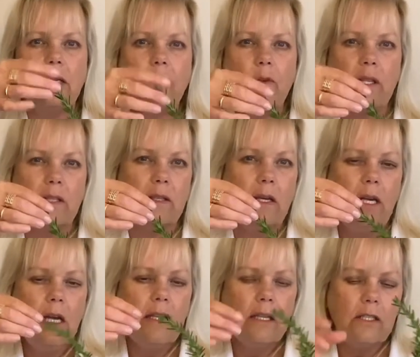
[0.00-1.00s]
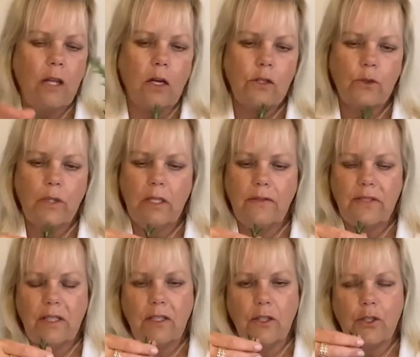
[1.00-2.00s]
for the doctrine of
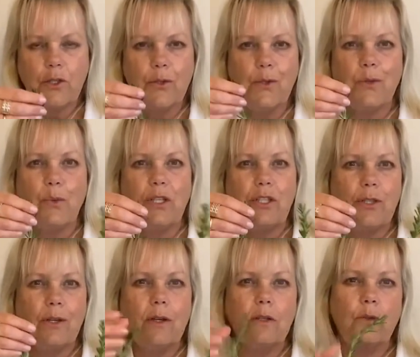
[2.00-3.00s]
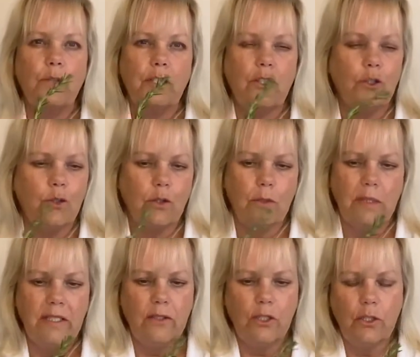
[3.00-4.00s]
signatures, which traditional
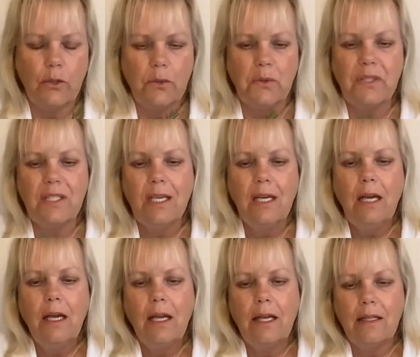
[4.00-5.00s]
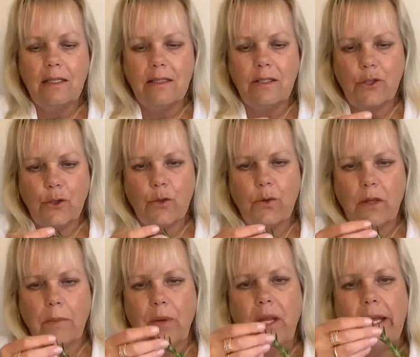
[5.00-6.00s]
herbalists use, and the signature of the
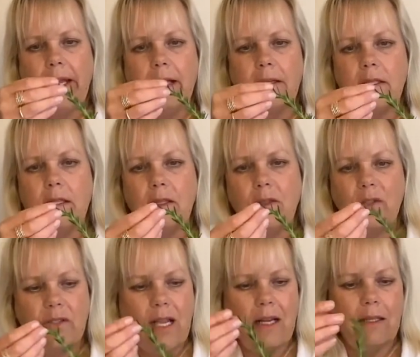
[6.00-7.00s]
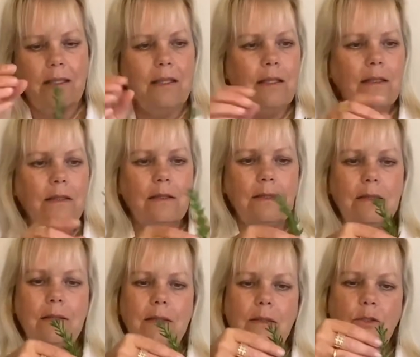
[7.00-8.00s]
plant, it looks like little
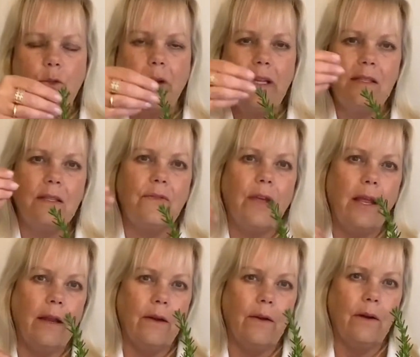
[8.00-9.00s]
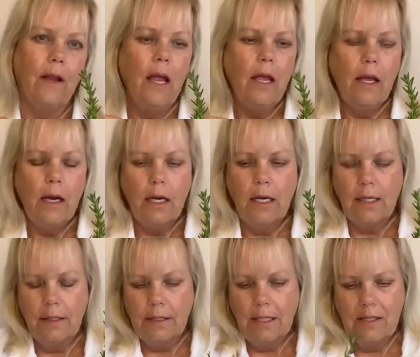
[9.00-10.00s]
strands of hair.
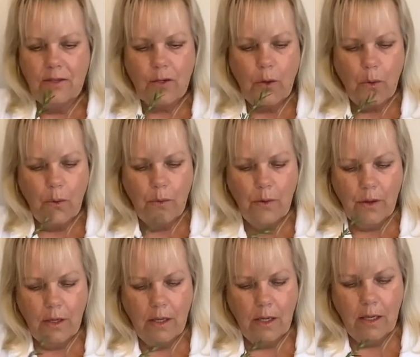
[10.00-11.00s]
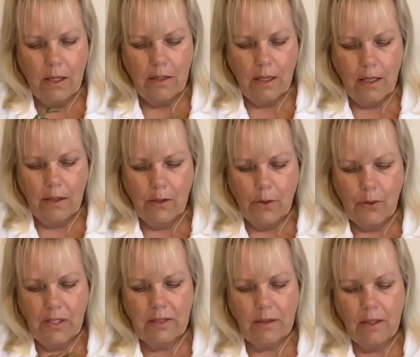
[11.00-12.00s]
And so,
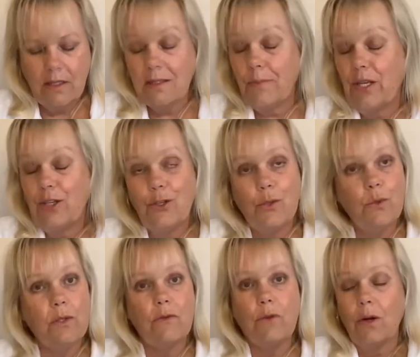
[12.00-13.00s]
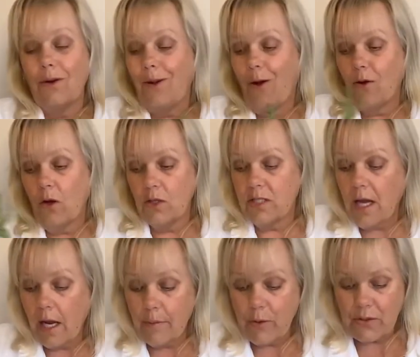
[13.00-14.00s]
it's been used for a long, long
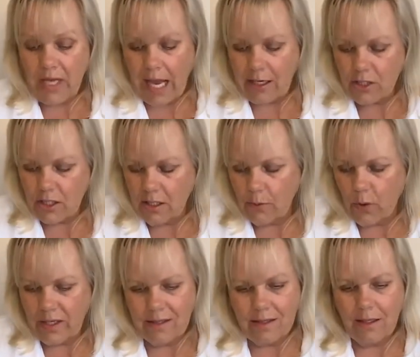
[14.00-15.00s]
time. There's actually was